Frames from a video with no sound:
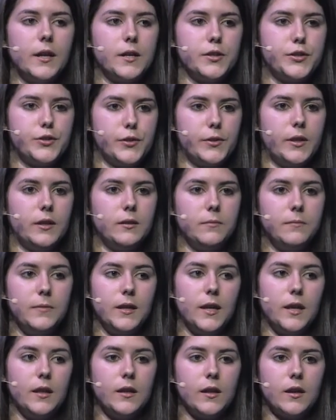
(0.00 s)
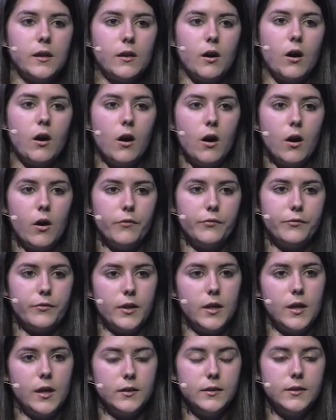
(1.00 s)
that I showed at the beginning of
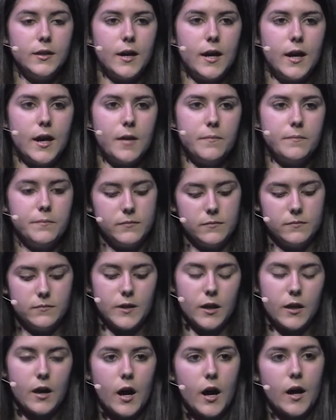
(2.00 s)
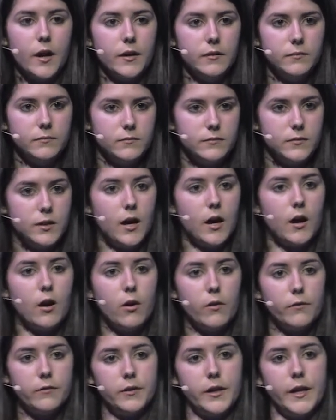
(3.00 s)
the, the car, the
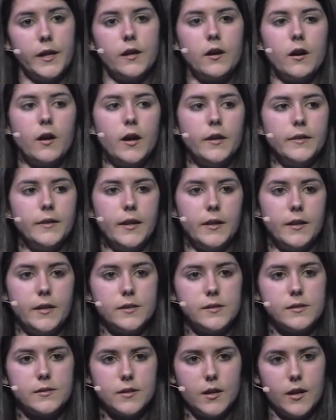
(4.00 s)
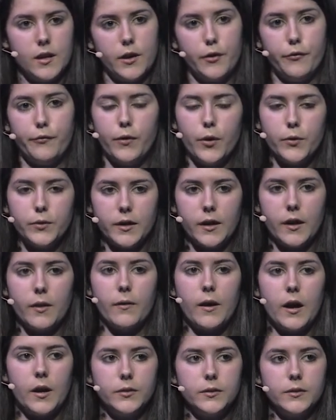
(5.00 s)
hovering car that is floating
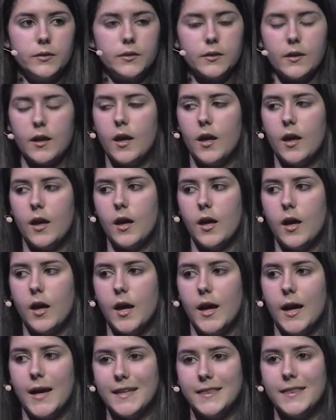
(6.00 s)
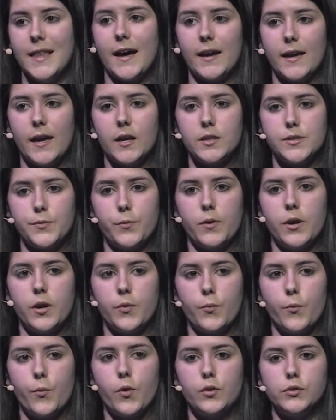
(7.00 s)
around, uh, in that case,
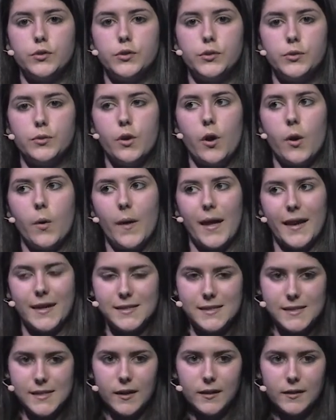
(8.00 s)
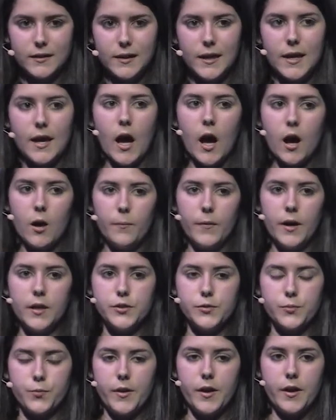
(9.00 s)
we want to know exactly how
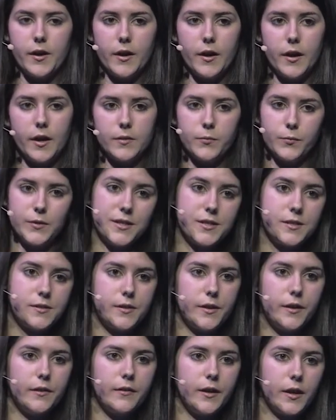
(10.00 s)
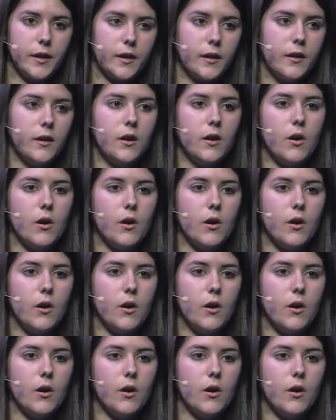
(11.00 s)
much we're, uh, we're stirring